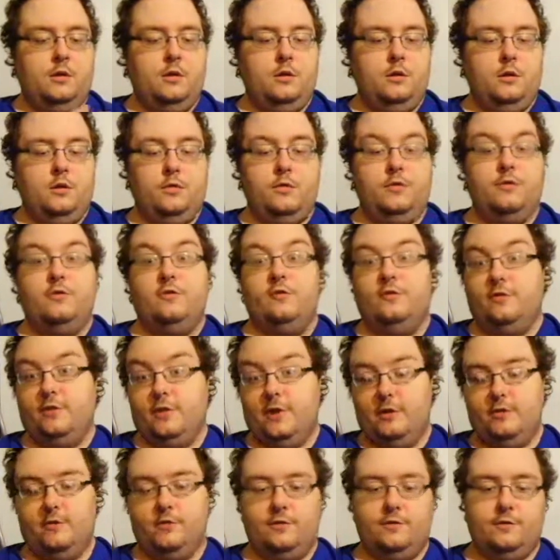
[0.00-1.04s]
which is
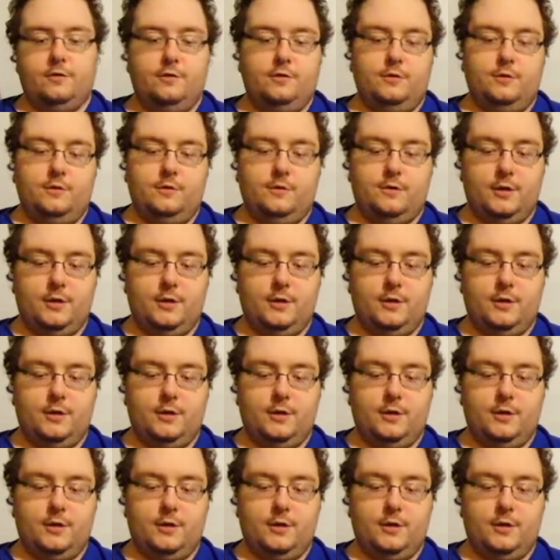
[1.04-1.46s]
Tetris in this